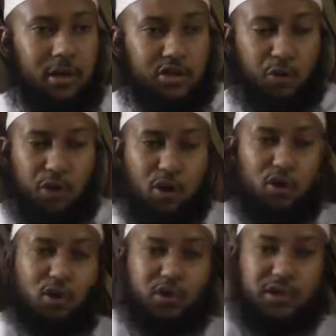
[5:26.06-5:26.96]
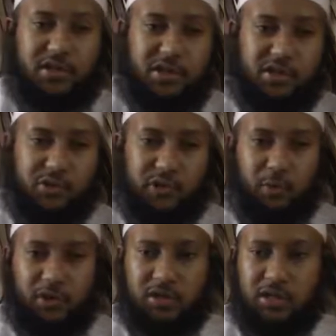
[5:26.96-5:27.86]
So you don't go to this
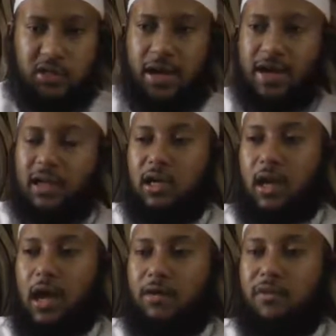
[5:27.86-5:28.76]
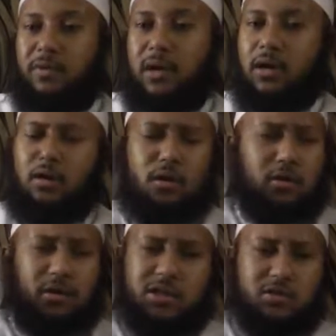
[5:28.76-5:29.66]
extreme which says, yeah, kill everybody.
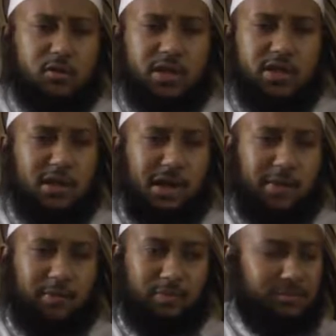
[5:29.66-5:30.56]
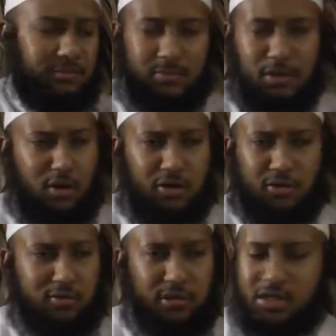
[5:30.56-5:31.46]
No, that's not Islam.
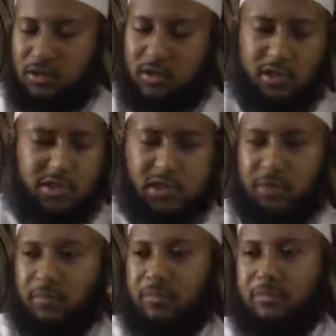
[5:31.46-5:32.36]
No, that's not Islam.